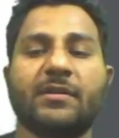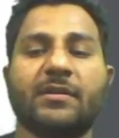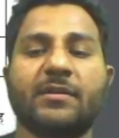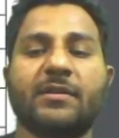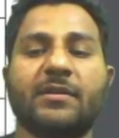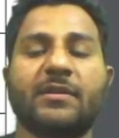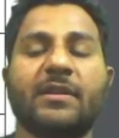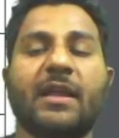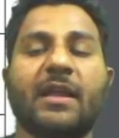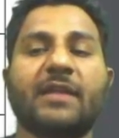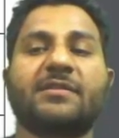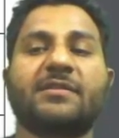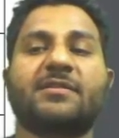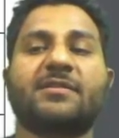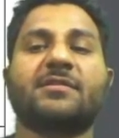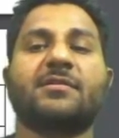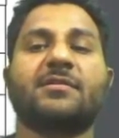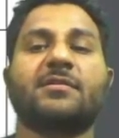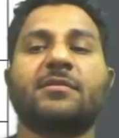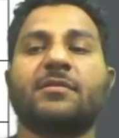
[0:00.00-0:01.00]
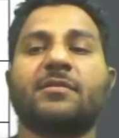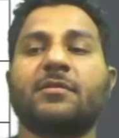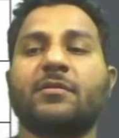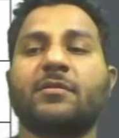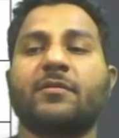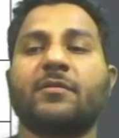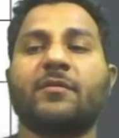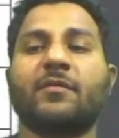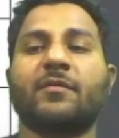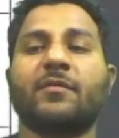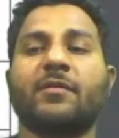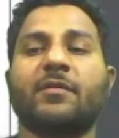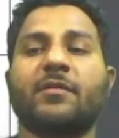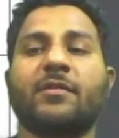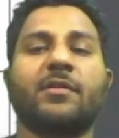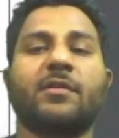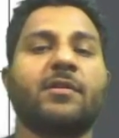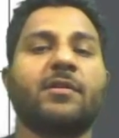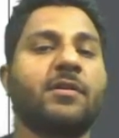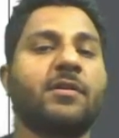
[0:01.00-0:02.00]
That's,
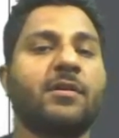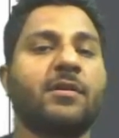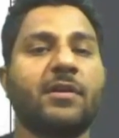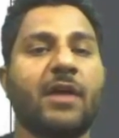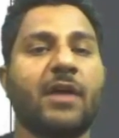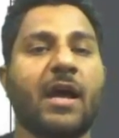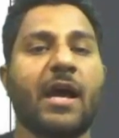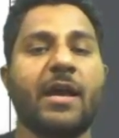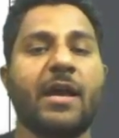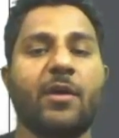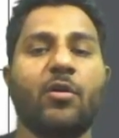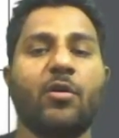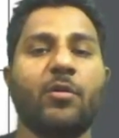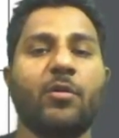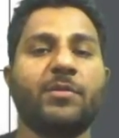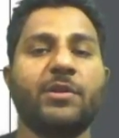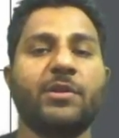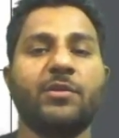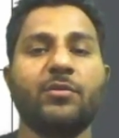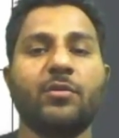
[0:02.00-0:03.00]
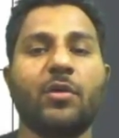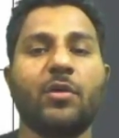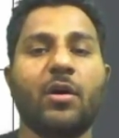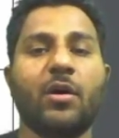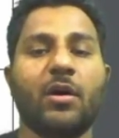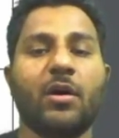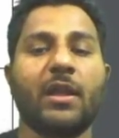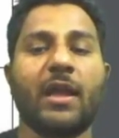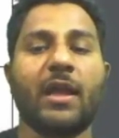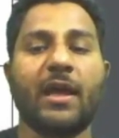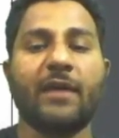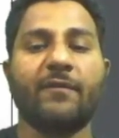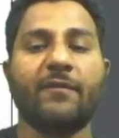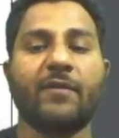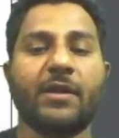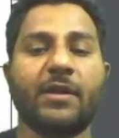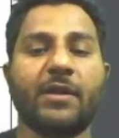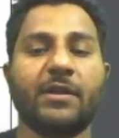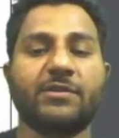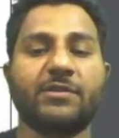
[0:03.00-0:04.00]
I hope you all have
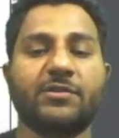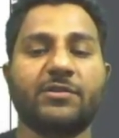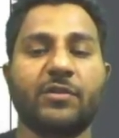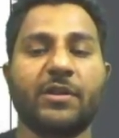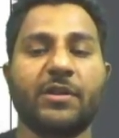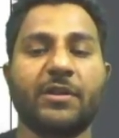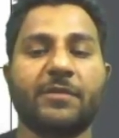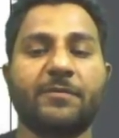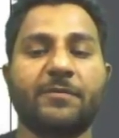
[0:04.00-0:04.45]
understood it.